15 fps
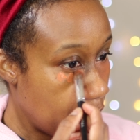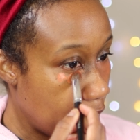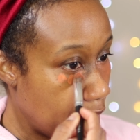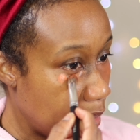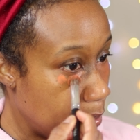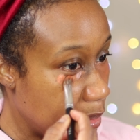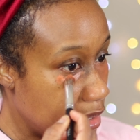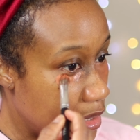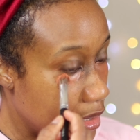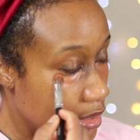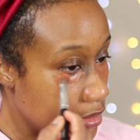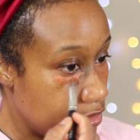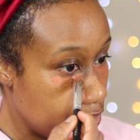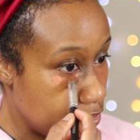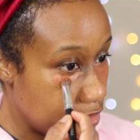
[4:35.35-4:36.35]
and
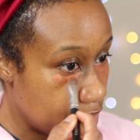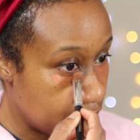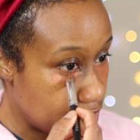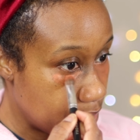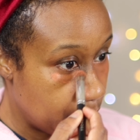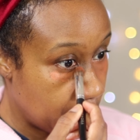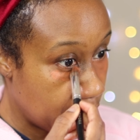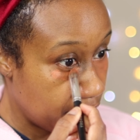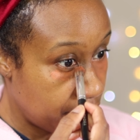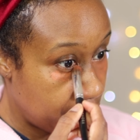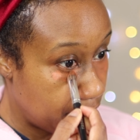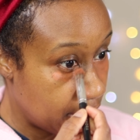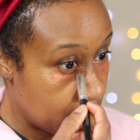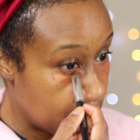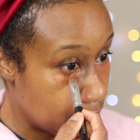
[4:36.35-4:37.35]
begin to just buff
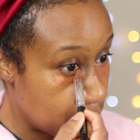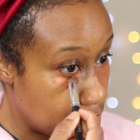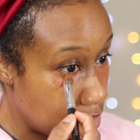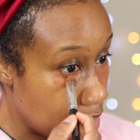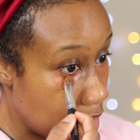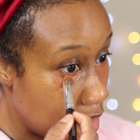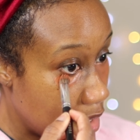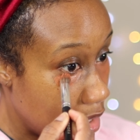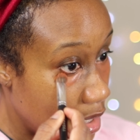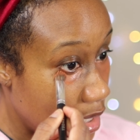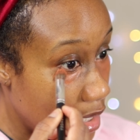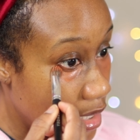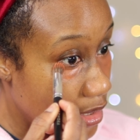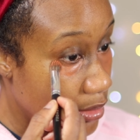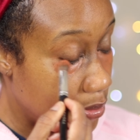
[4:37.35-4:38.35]
this
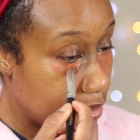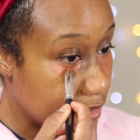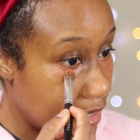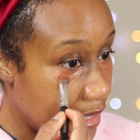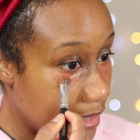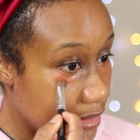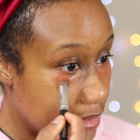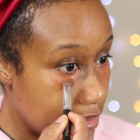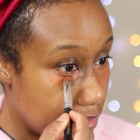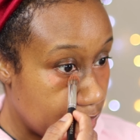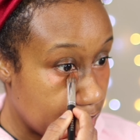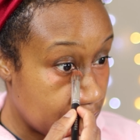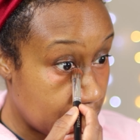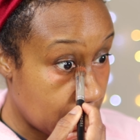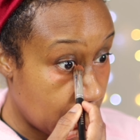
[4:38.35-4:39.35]
and blend
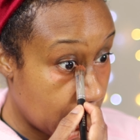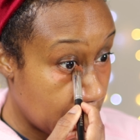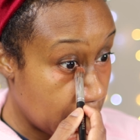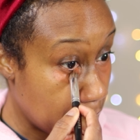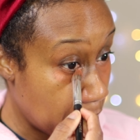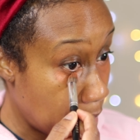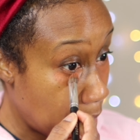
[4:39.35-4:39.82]
this in.